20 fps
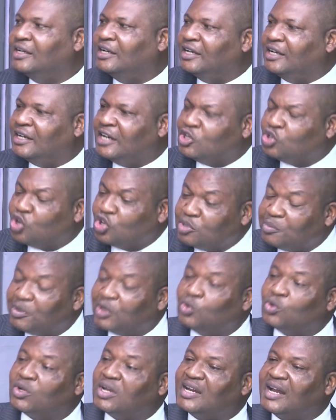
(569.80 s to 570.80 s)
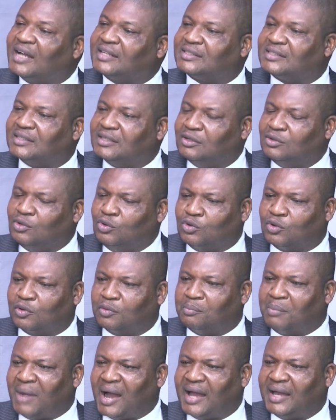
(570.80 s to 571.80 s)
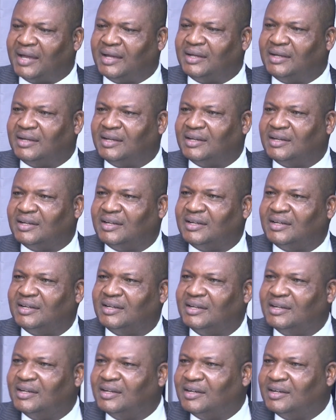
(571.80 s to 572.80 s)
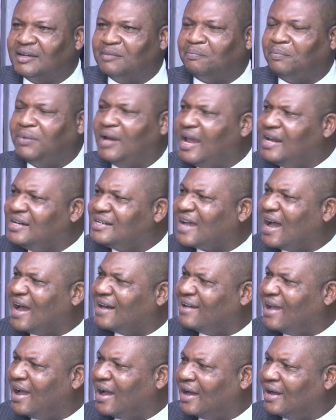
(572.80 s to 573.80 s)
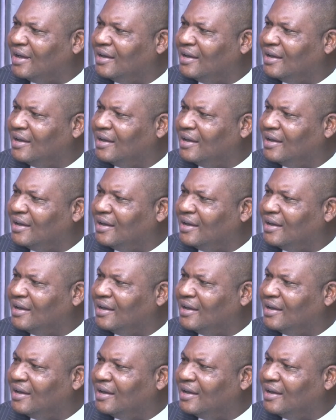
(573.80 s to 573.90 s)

They should also be looking at, look, my playing career